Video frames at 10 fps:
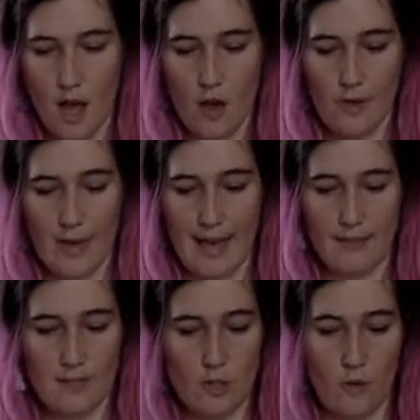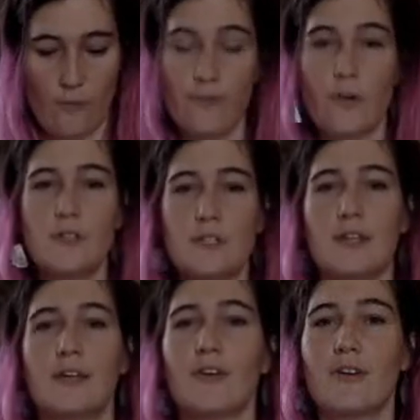Okay, so first
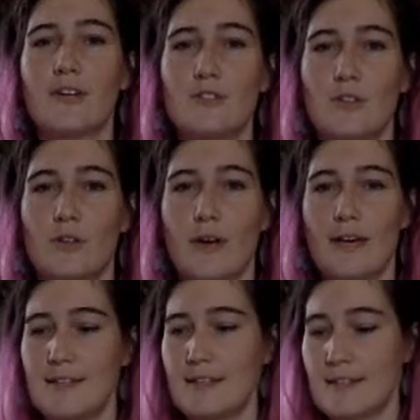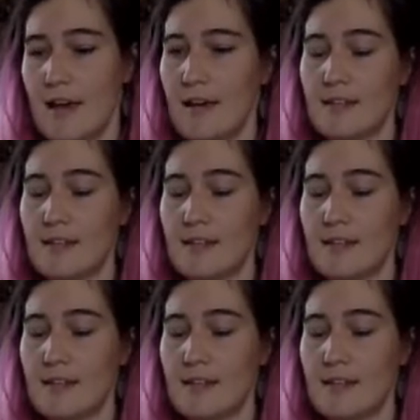thing you're going to do is